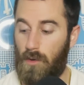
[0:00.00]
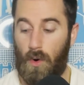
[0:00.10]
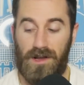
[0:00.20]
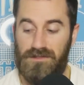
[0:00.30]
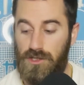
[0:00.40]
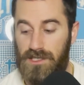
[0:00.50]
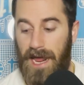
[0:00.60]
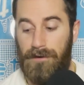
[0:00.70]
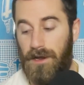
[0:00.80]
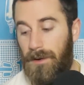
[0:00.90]
or even just
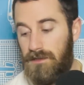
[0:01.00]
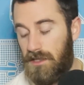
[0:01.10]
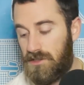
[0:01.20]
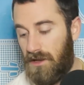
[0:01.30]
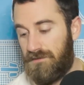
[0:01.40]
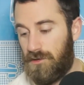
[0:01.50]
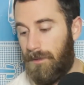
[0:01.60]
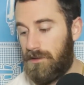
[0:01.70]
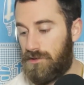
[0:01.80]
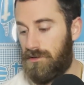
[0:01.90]
caring about that stuff too
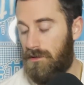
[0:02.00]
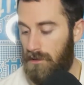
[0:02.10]
much.